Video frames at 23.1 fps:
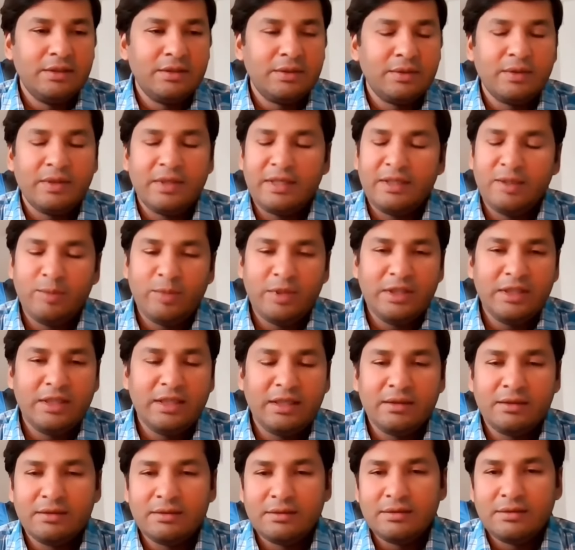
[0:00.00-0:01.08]
So anybody
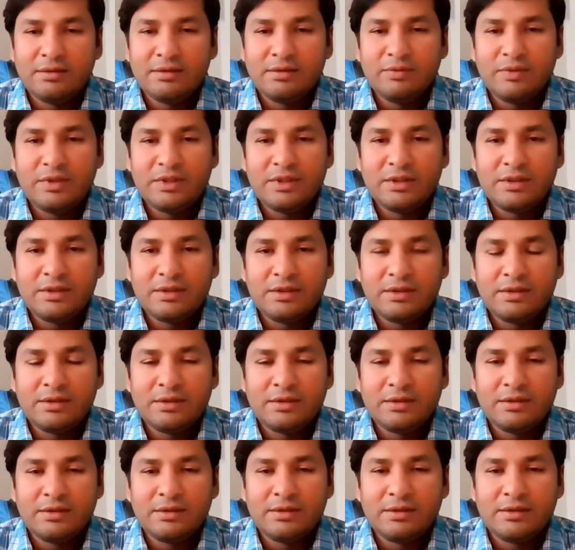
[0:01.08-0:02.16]
can visit
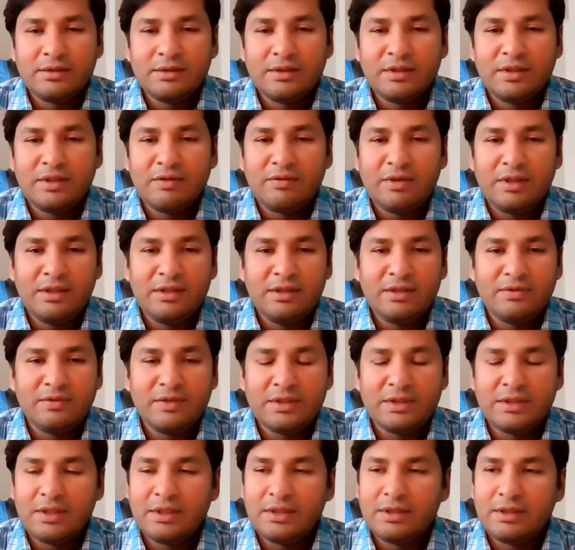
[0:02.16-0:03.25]
and avail this
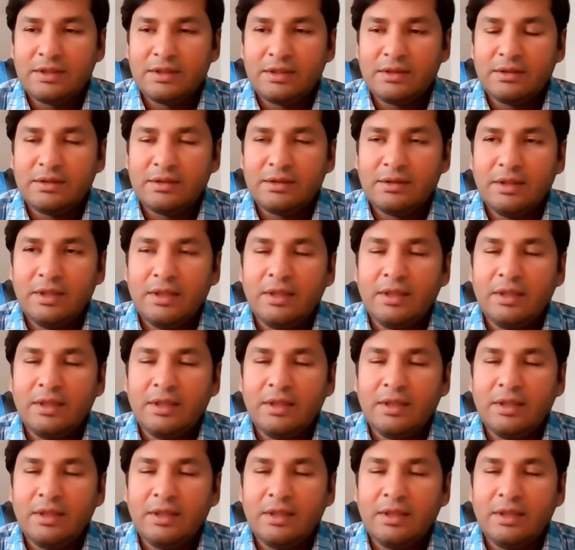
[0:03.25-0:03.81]
facility.